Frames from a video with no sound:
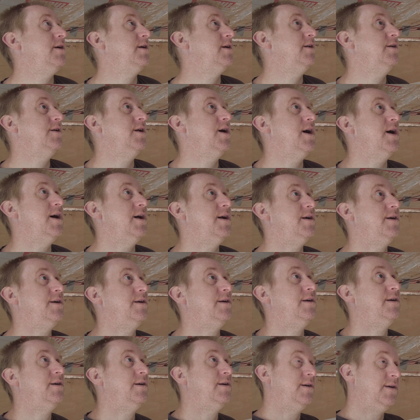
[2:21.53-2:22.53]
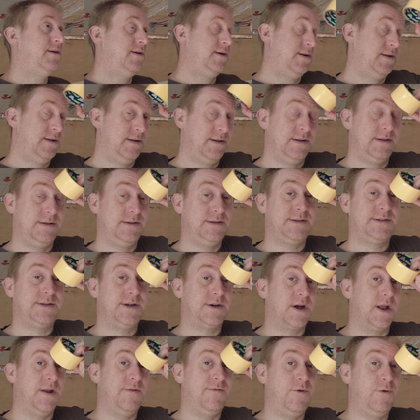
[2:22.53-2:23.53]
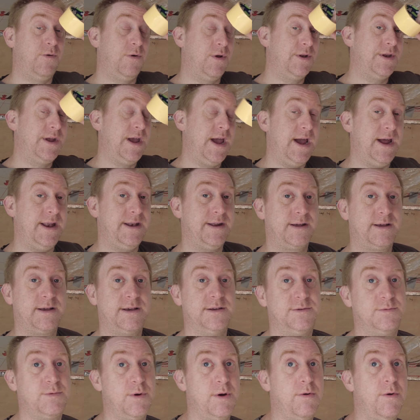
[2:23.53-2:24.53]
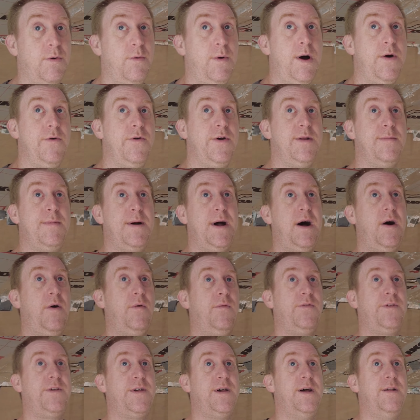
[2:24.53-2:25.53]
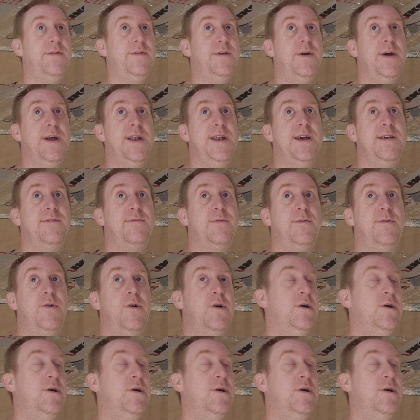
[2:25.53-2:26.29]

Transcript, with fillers: you can uh, it's not going to fall on your head because we were worried about uh, doing this. We